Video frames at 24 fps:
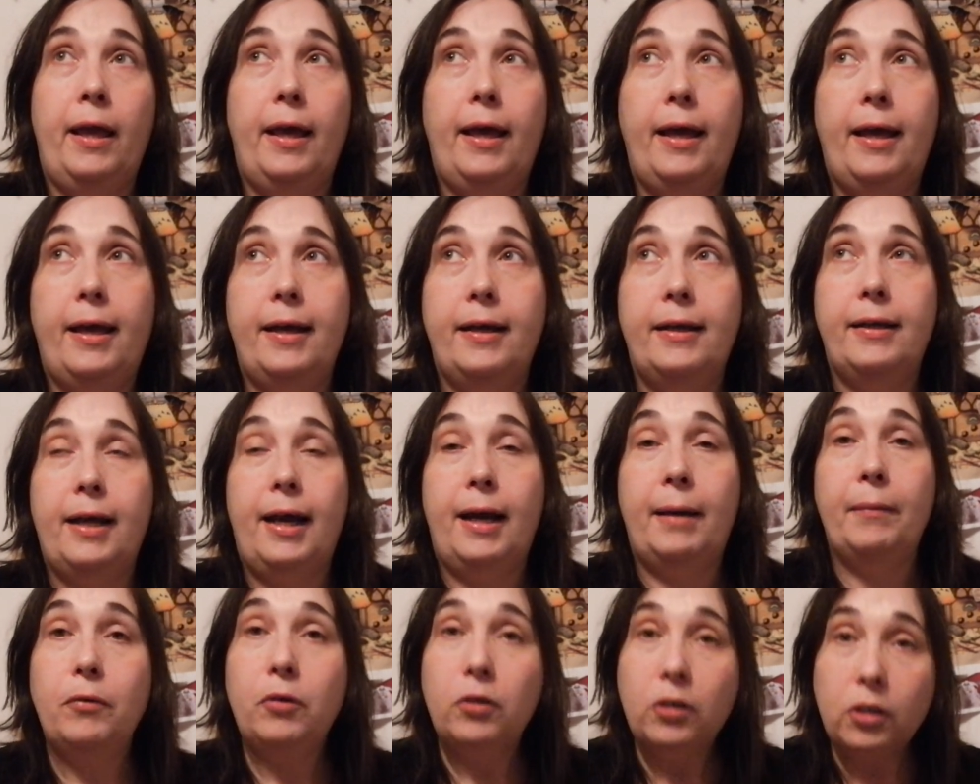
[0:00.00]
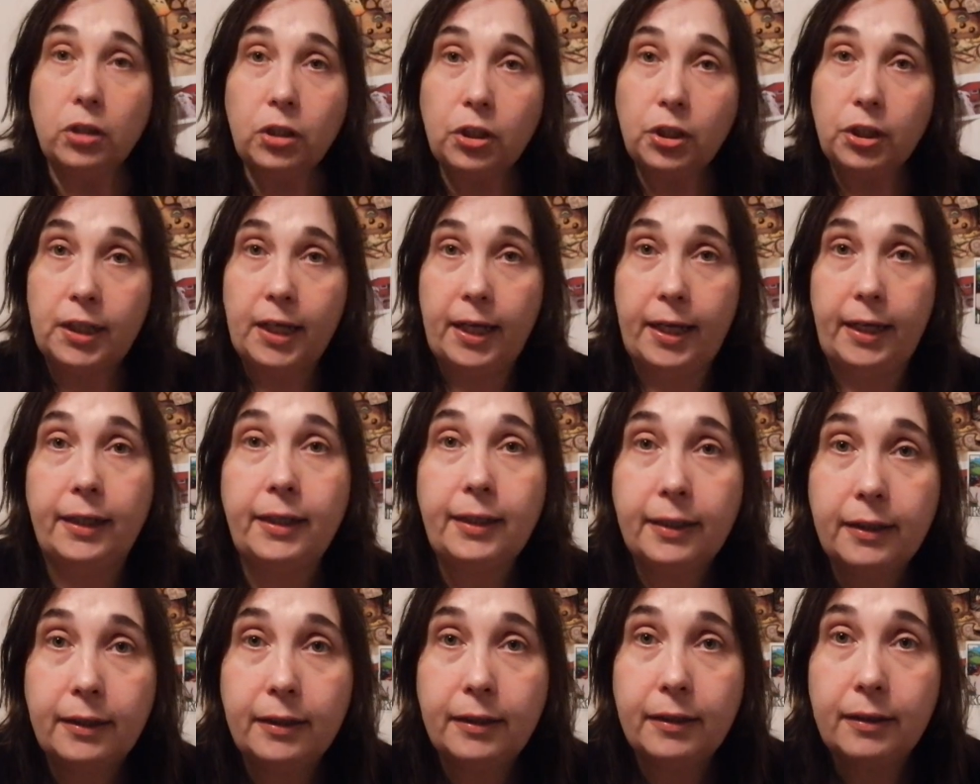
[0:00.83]
And I'm going to
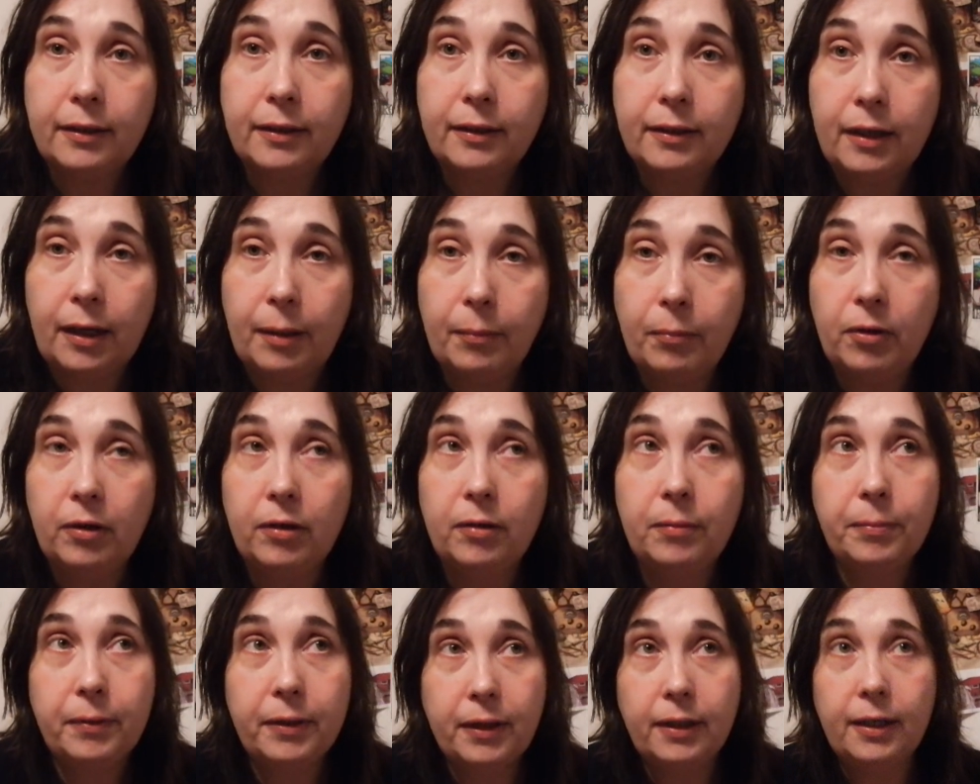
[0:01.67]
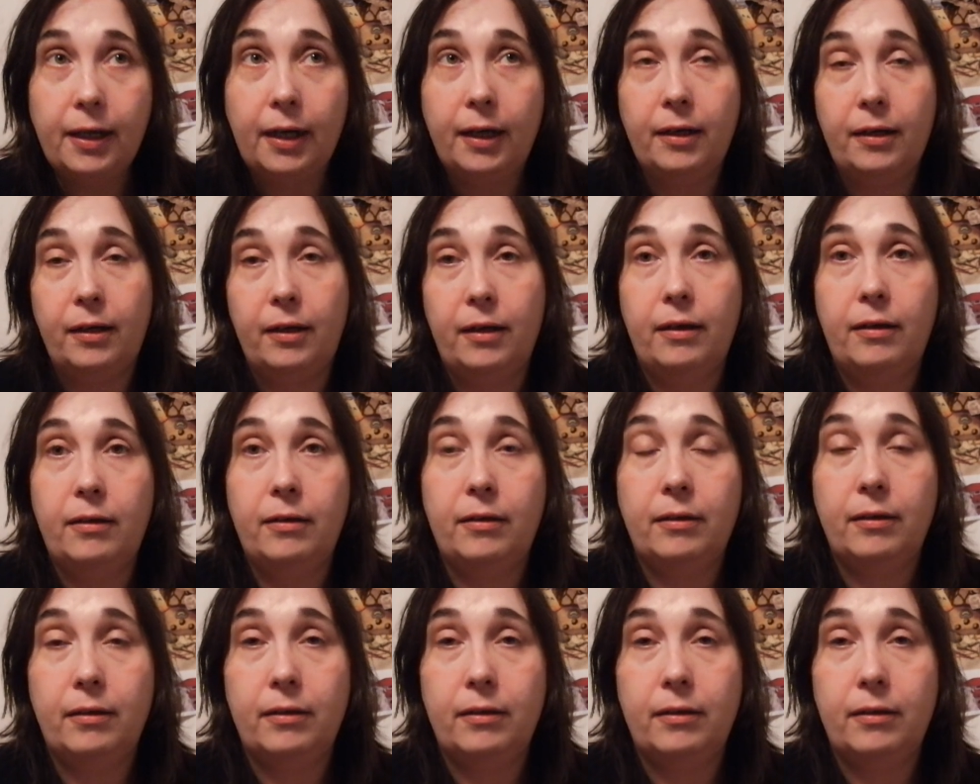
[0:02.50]
check. I'm going to be kind of